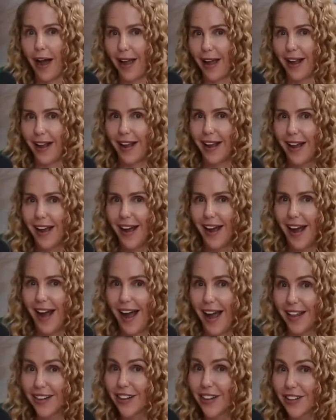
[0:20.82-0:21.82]
I
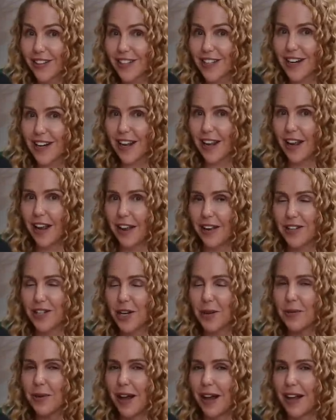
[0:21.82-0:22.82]
I looked at it.
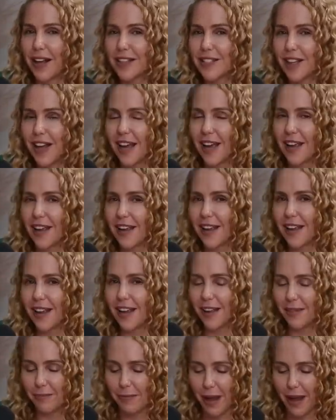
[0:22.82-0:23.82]
She because I
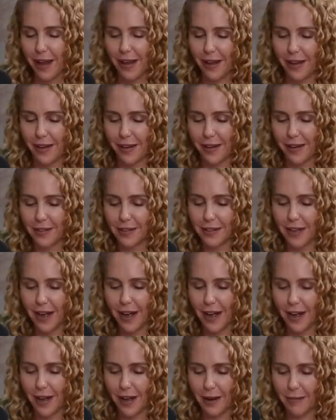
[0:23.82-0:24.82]
my.
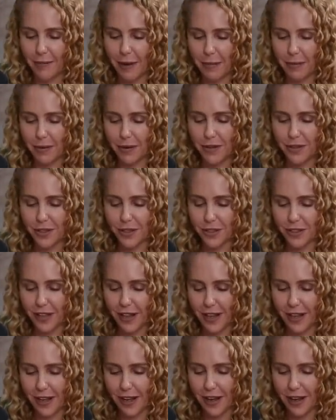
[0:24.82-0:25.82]
Uh, my producer
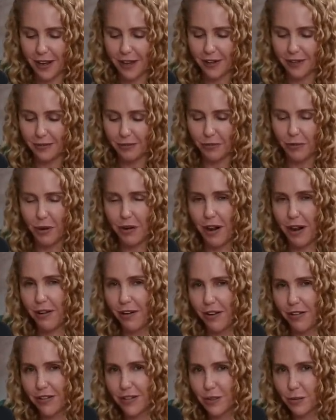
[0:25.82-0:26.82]
like uh, wrote out
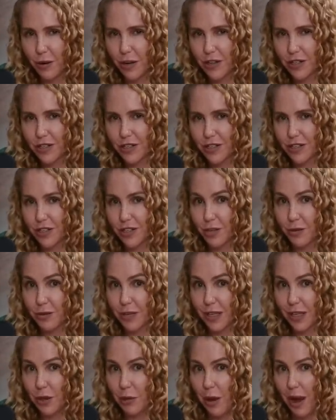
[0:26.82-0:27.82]
all these questions and she was
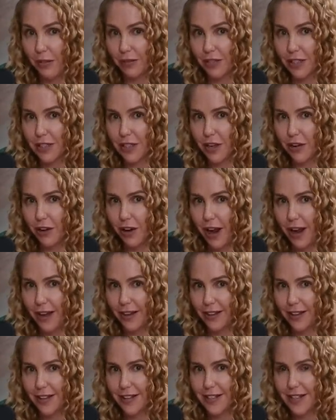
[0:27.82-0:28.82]
like, you have to see her
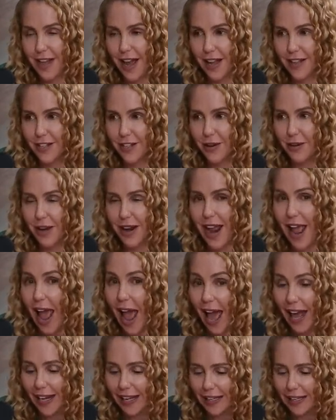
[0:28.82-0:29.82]
alien tattoo. And I
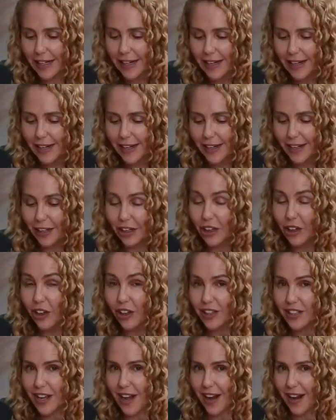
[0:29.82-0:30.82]
hadn't
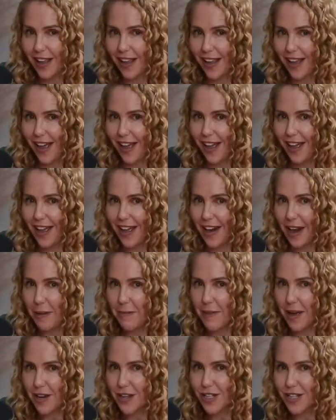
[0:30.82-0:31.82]
looked at it yet. And I
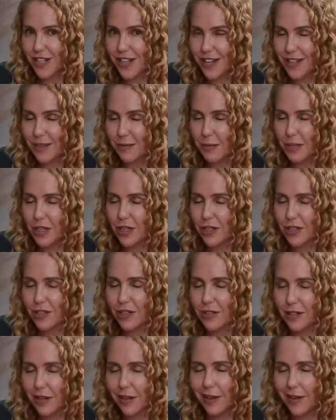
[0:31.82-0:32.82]
mentioned it to Misha and
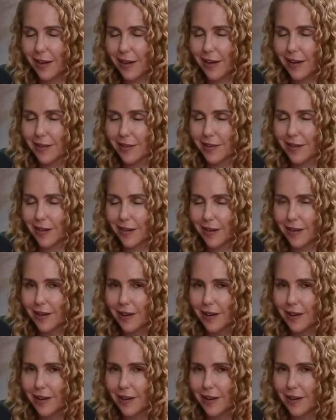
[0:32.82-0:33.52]
she's like, you got to see it.